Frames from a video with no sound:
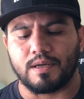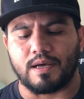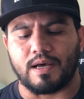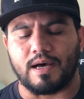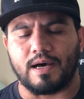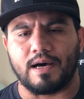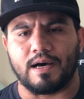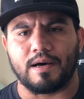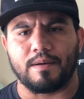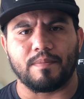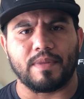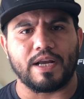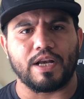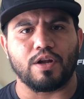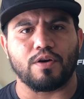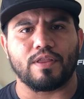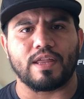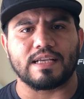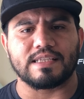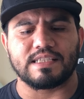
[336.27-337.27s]
I
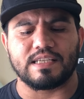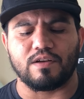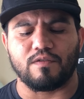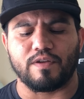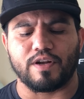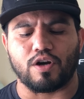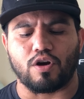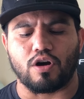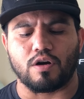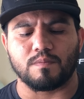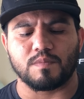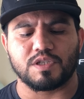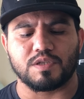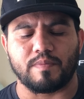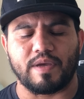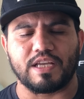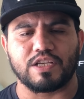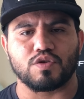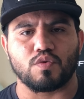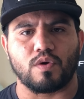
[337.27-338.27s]
know that Sylvan Arms
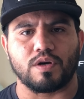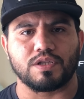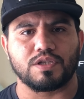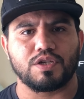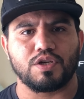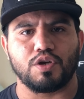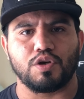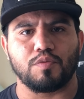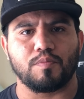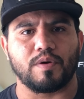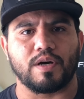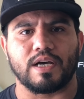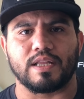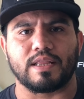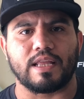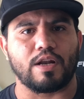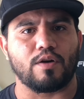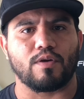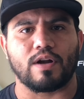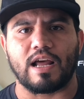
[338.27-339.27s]
makes one too, but
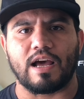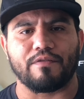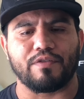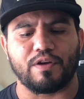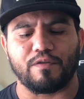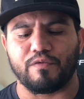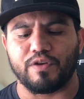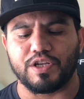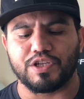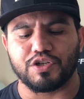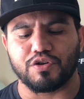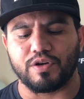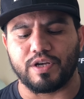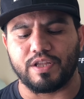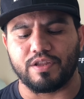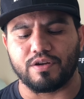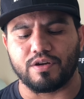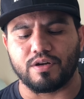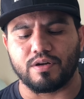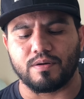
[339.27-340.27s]
they don't have that feature
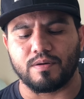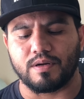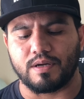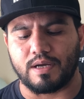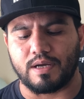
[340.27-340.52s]
either.